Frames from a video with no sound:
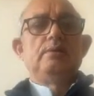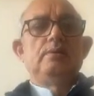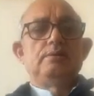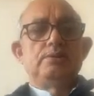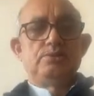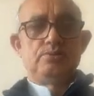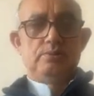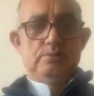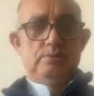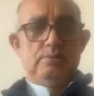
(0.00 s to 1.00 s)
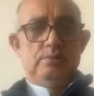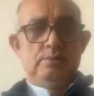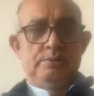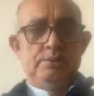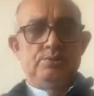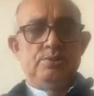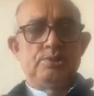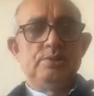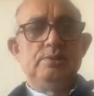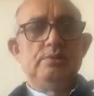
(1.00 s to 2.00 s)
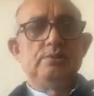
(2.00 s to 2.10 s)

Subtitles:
uh, situ- situation,